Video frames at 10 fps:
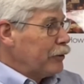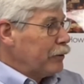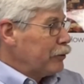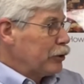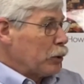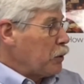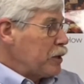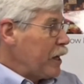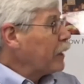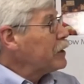
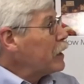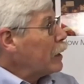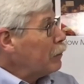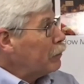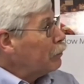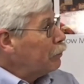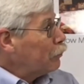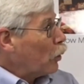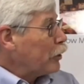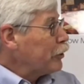student tech team
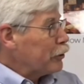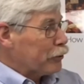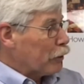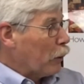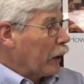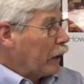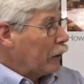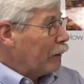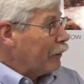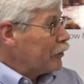process growing
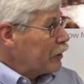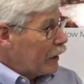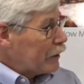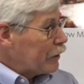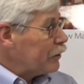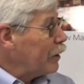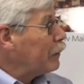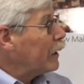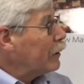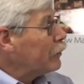around the States and some
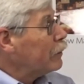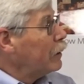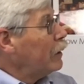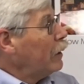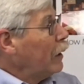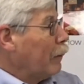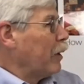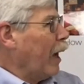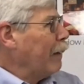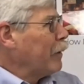of the other. I
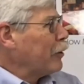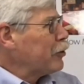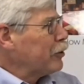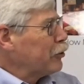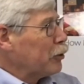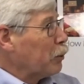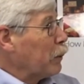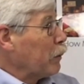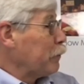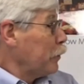mean, I'm not sure we
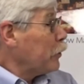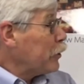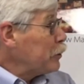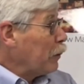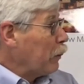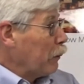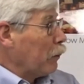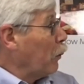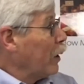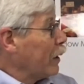were the first, but we were
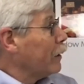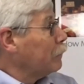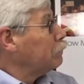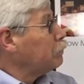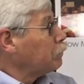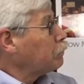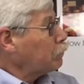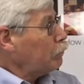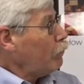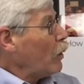one of
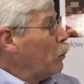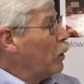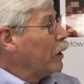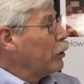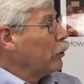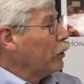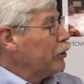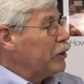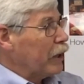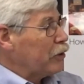the early
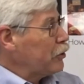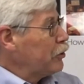stages.